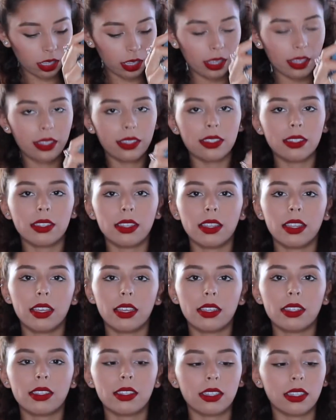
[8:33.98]
is
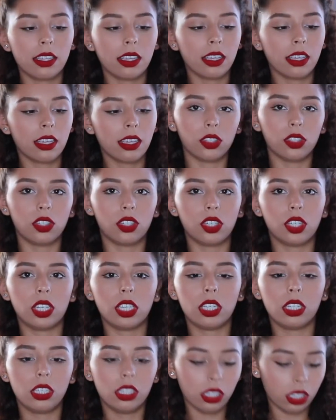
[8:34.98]
this
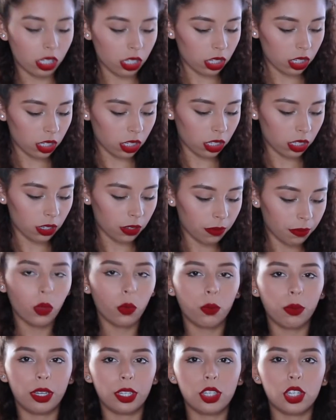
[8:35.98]
jeans,
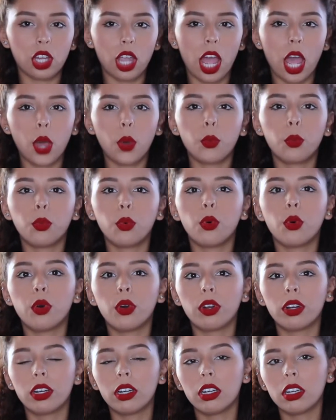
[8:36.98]
which I
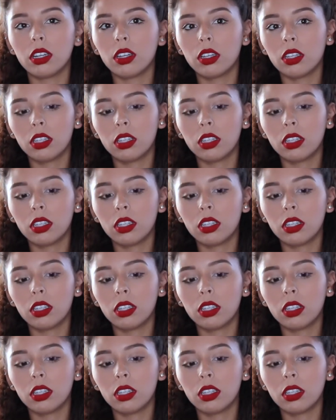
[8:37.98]
wore